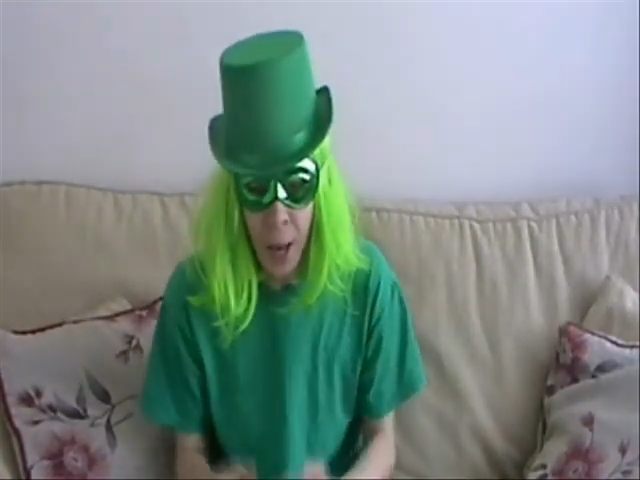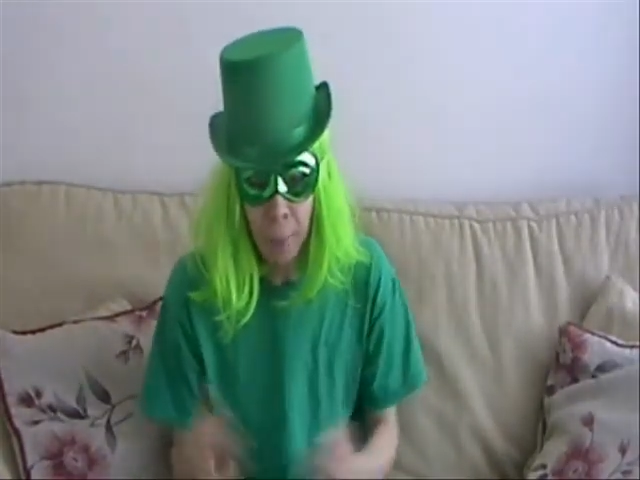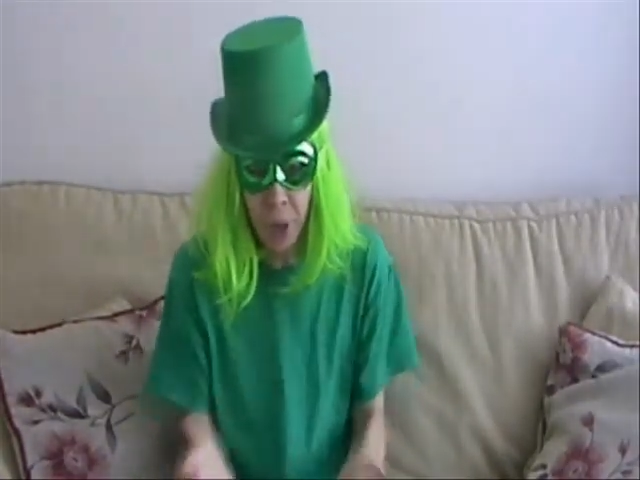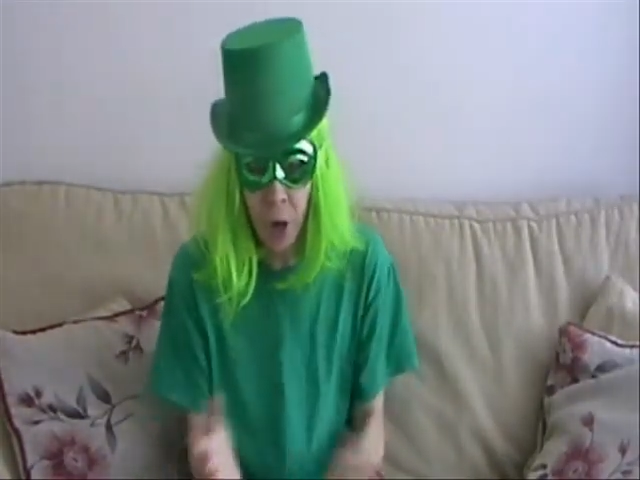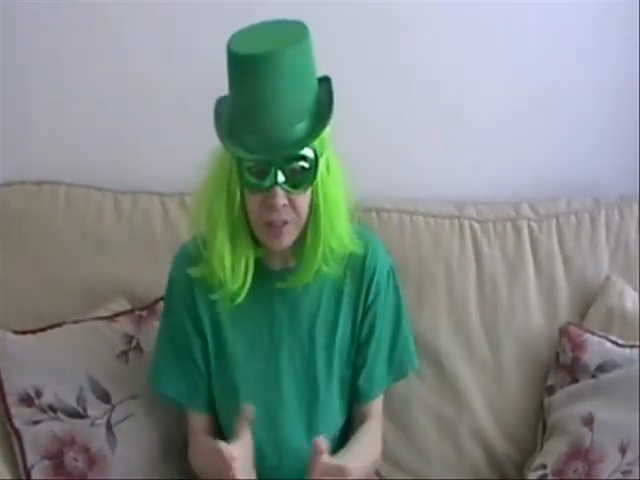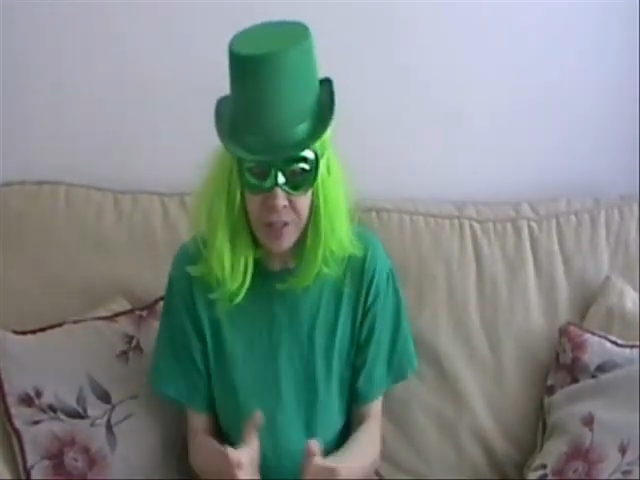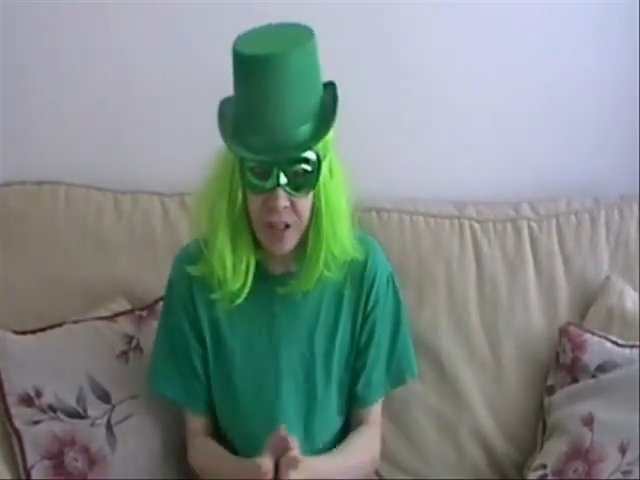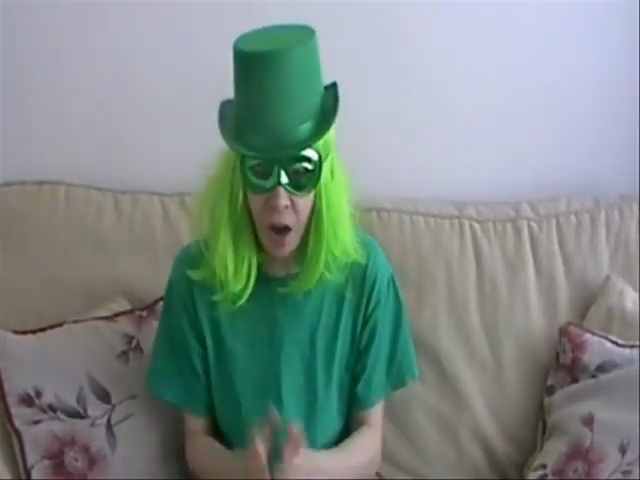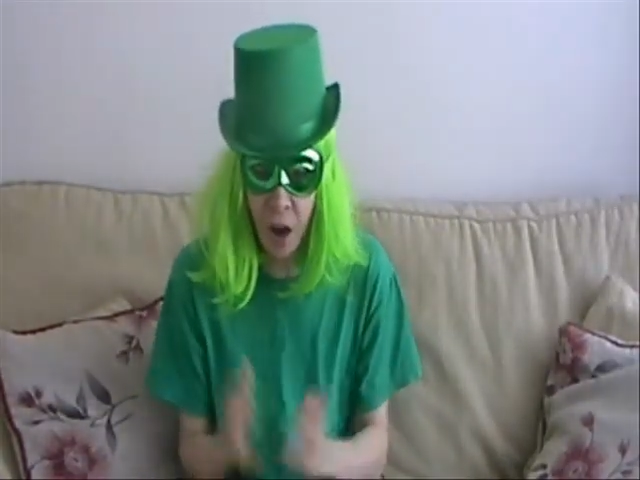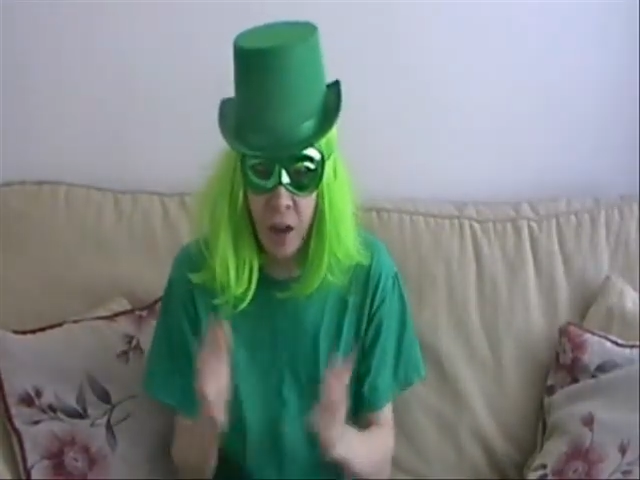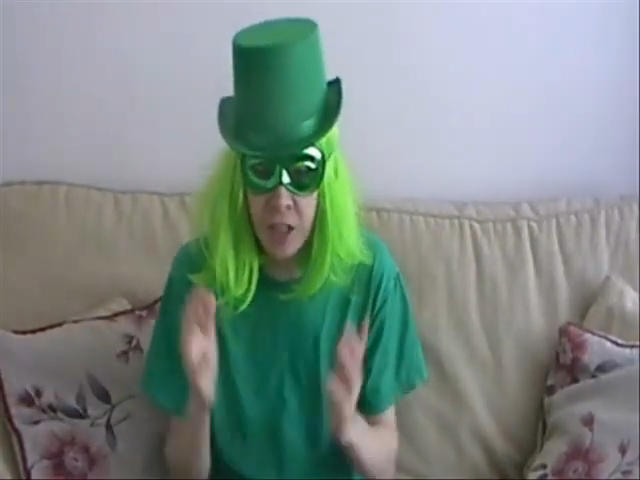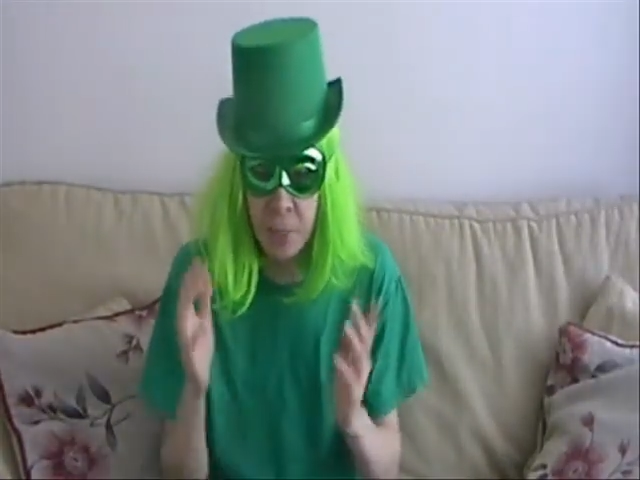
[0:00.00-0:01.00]
because it's
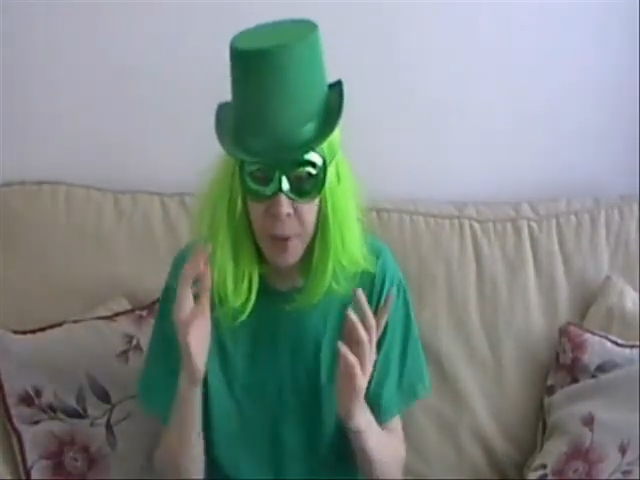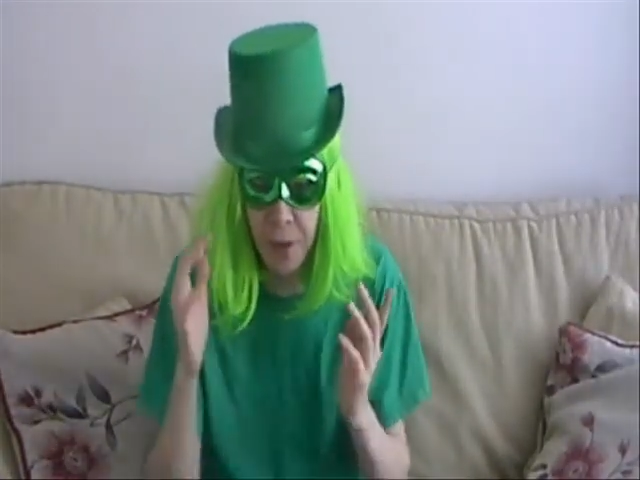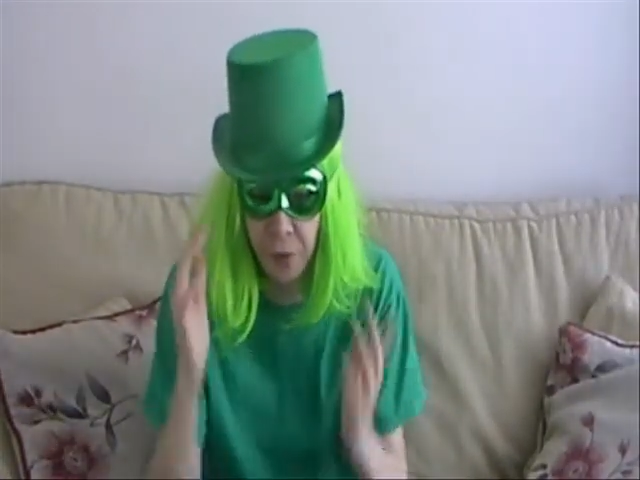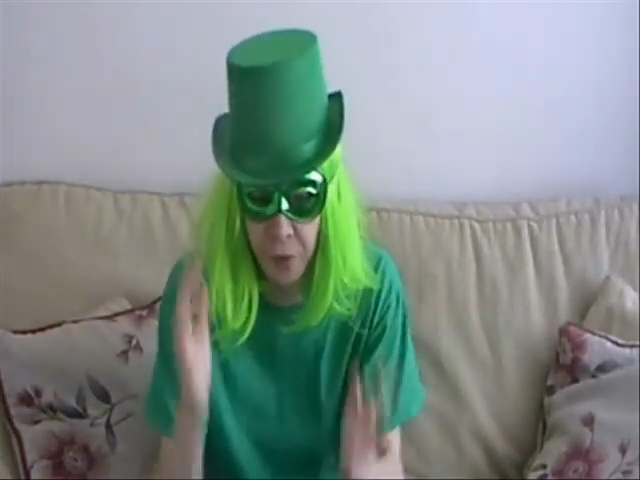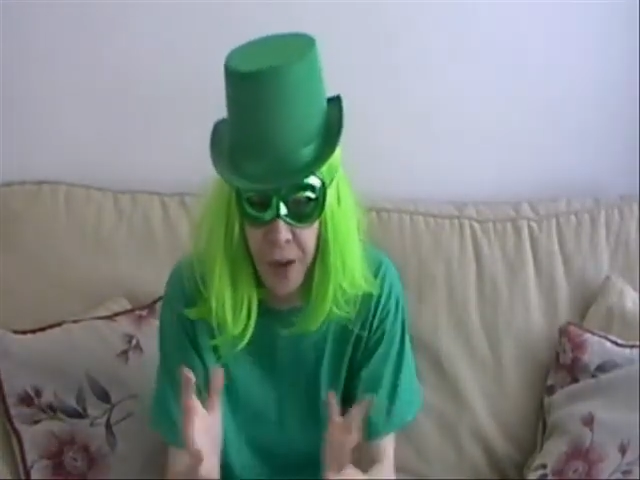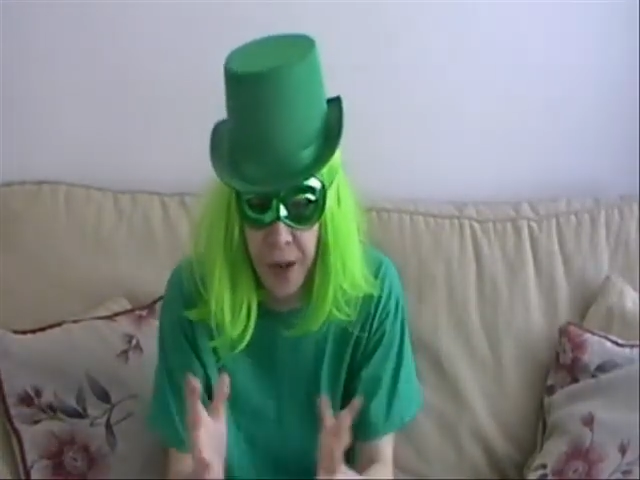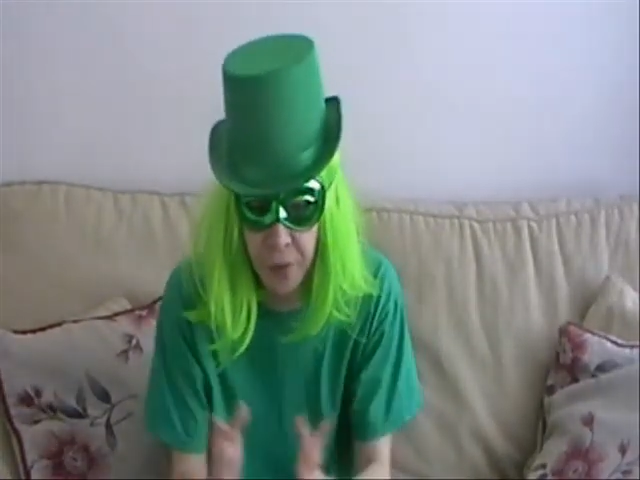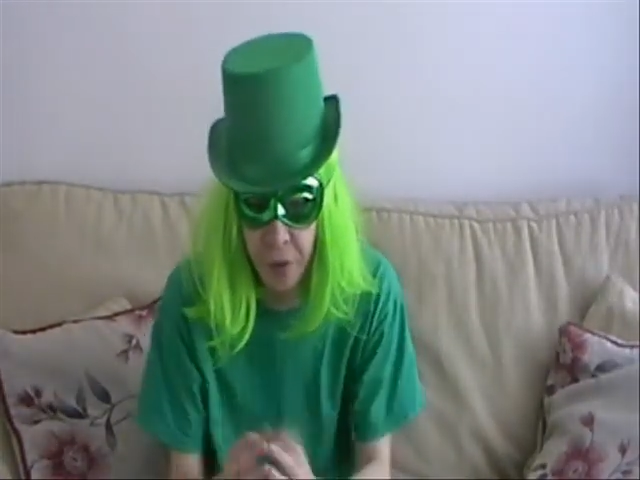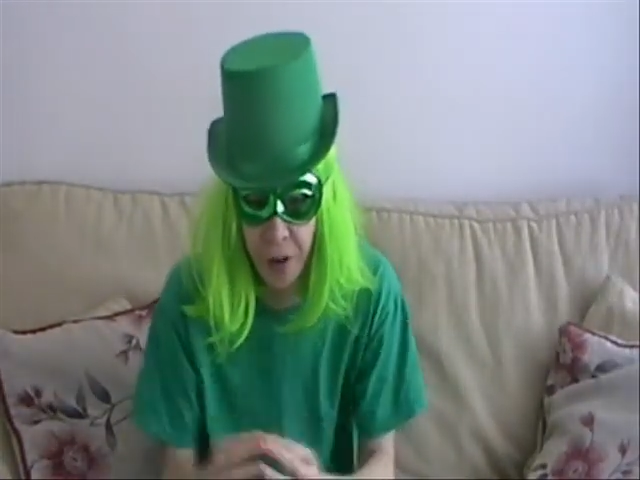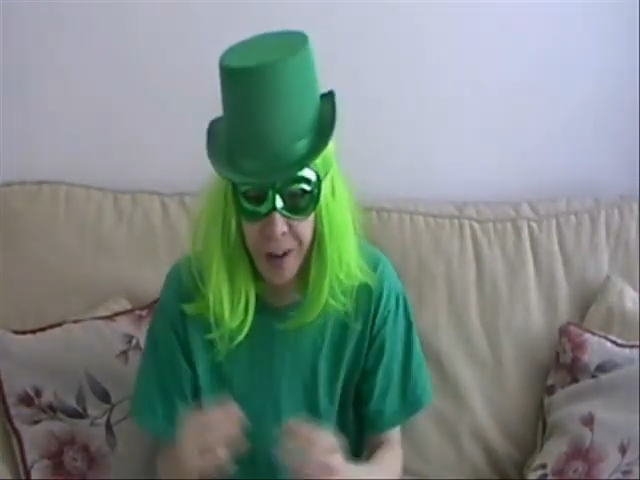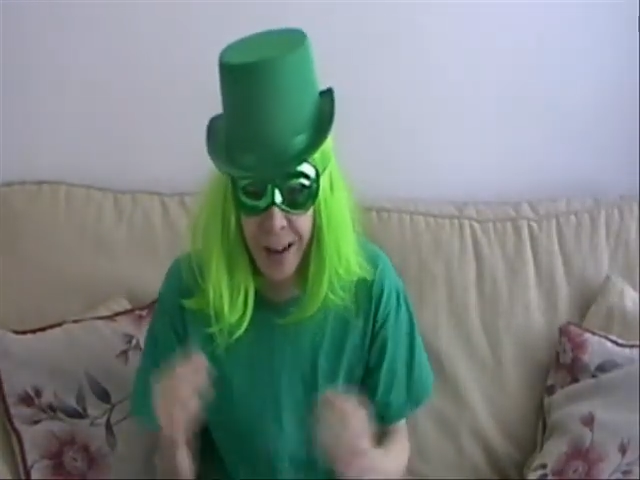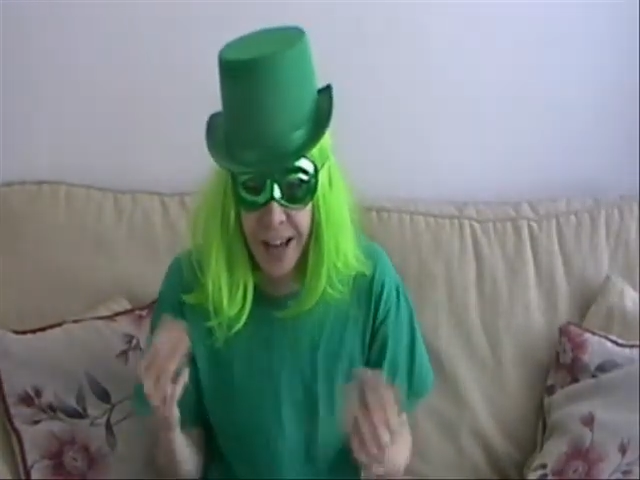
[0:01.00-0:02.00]
hard to be afraid
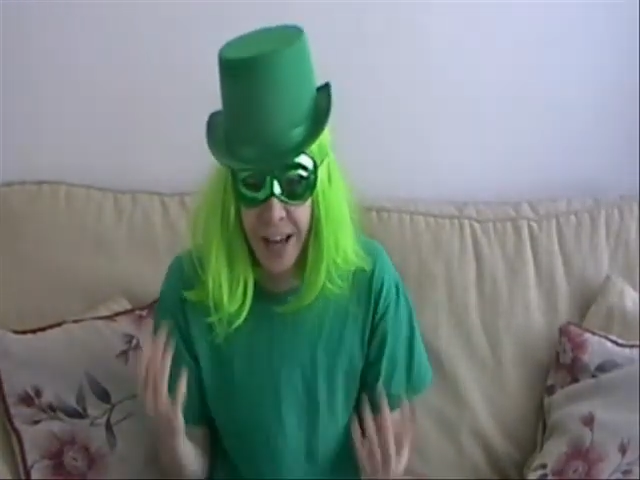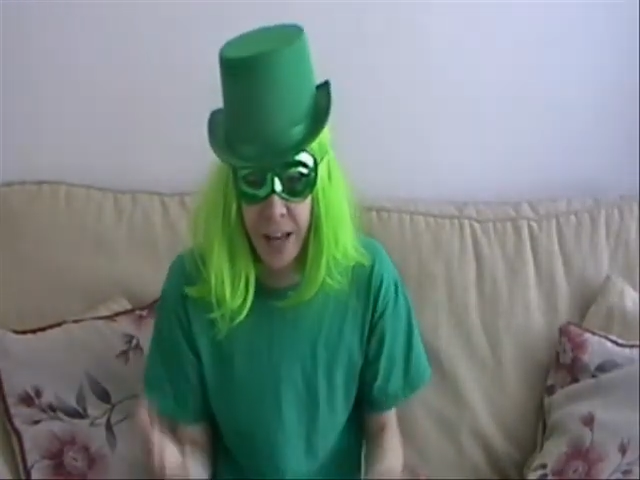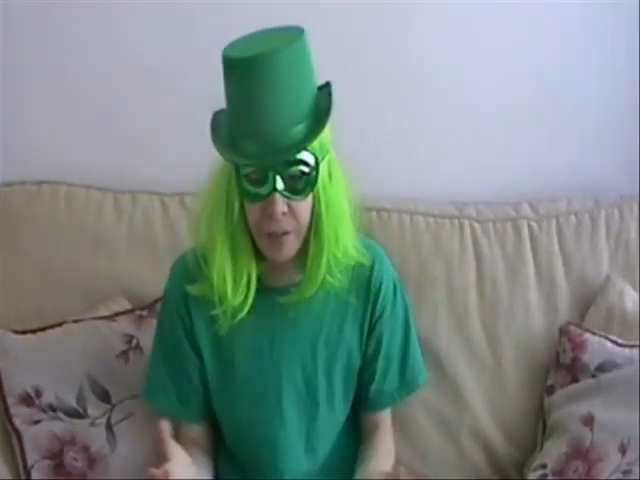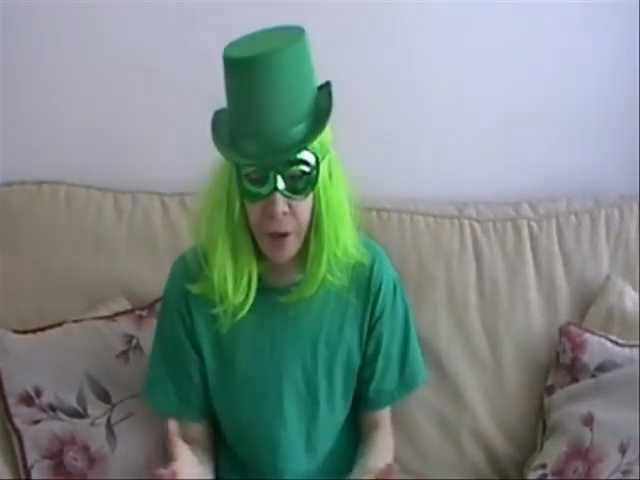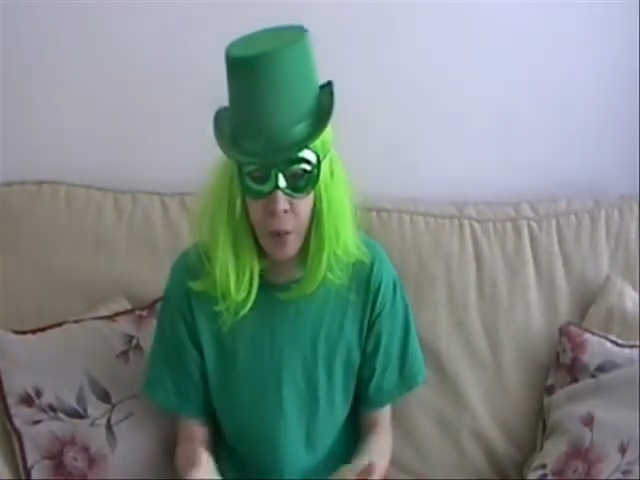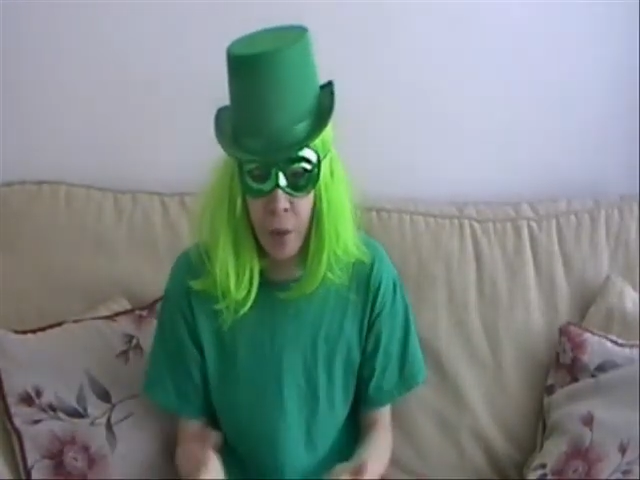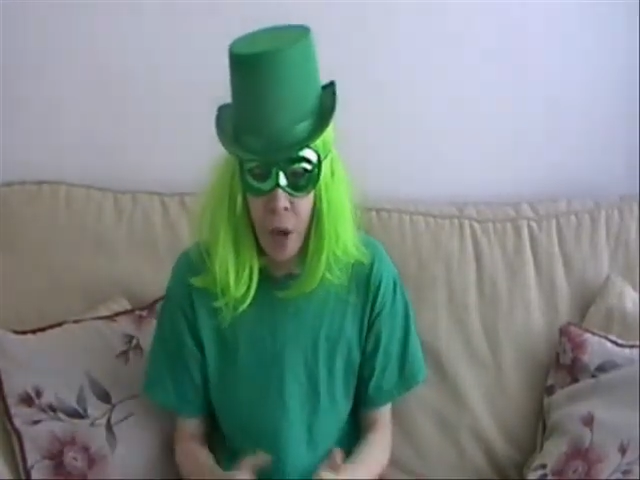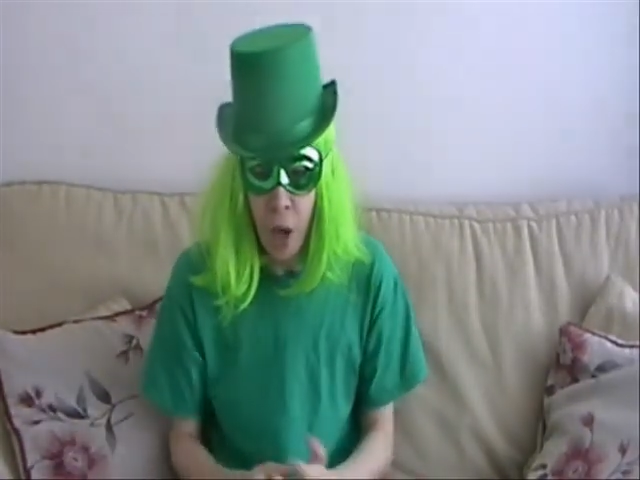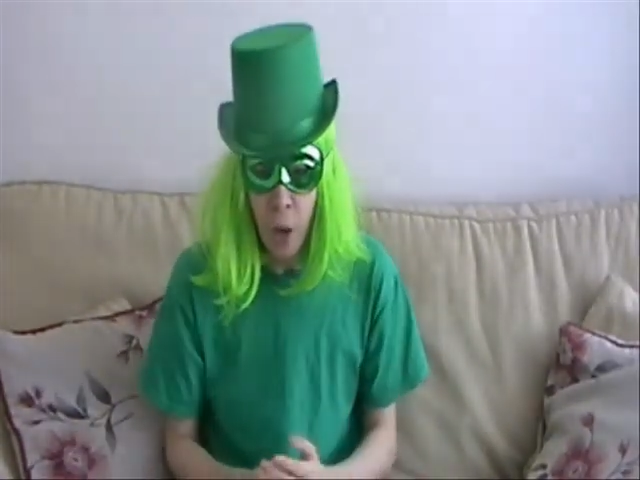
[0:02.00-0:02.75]
for our hero